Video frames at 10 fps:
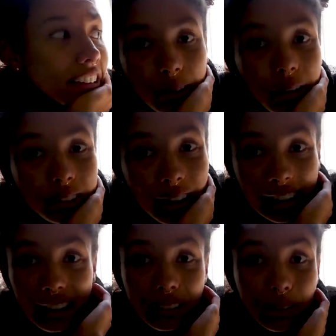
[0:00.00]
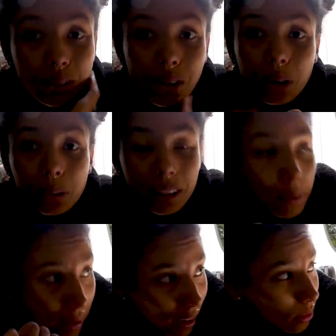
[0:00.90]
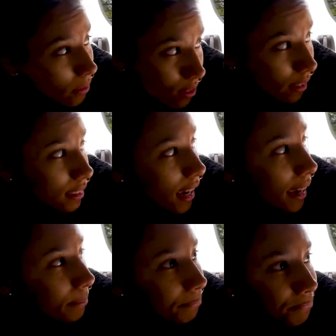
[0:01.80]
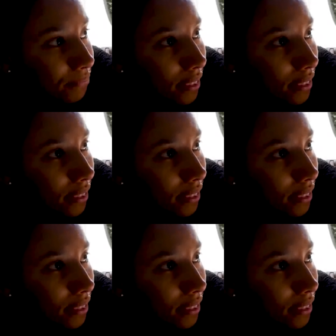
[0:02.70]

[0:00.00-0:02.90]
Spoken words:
The weather's getting nicer, so we're gonna be outdoors all the time.